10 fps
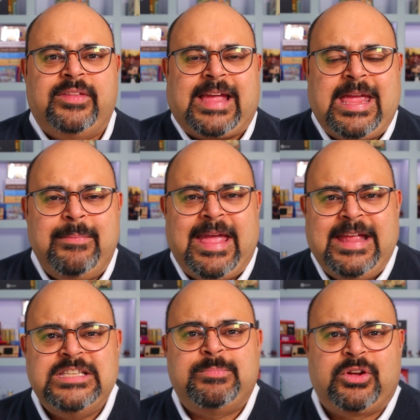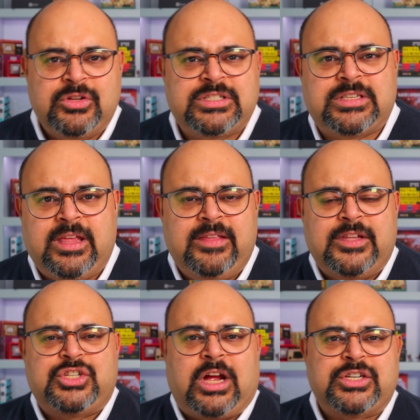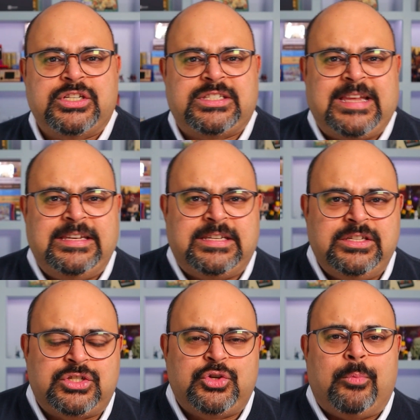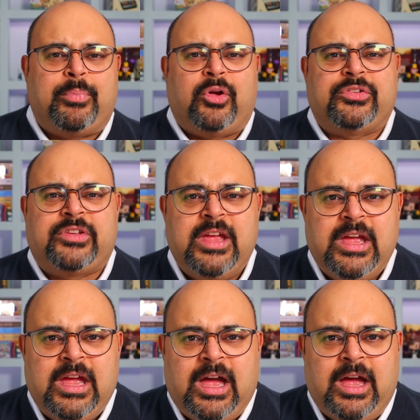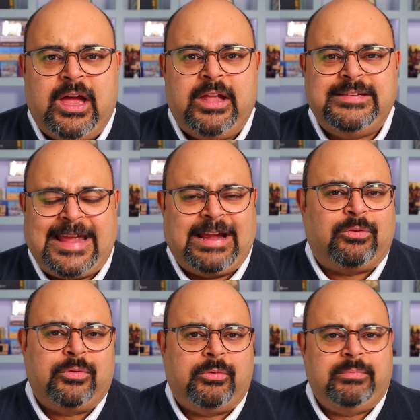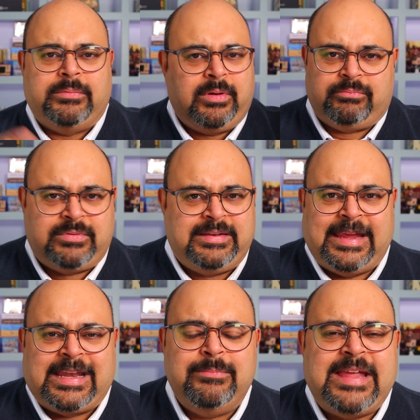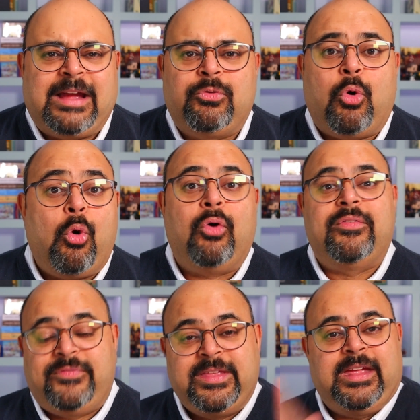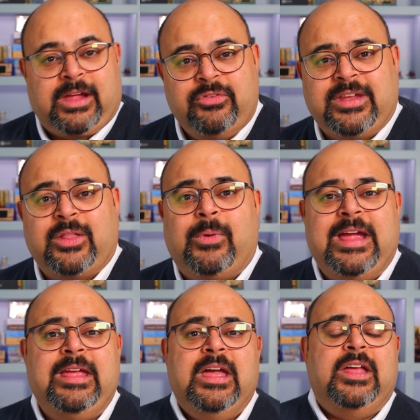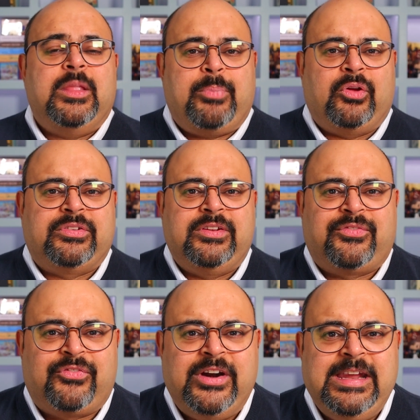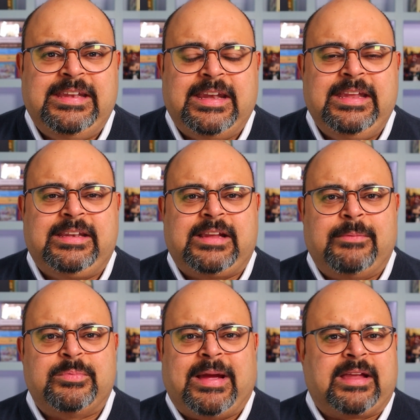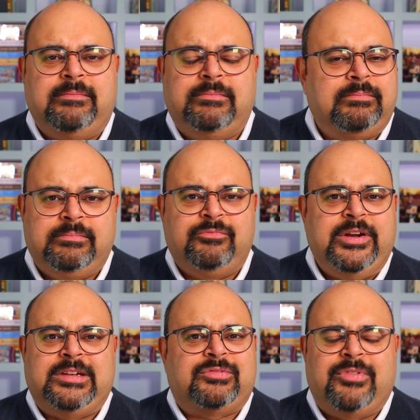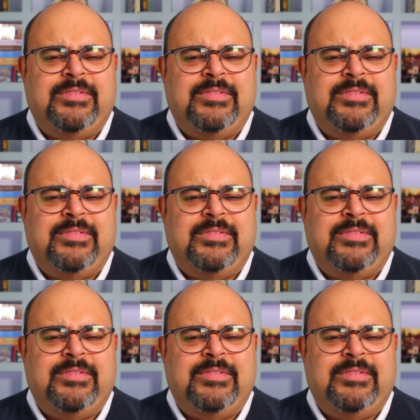the game ends because the judge has sentenced your boss down, or maybe taken him down, or if it goes the other way, the boss is freed and he comes back and wreaks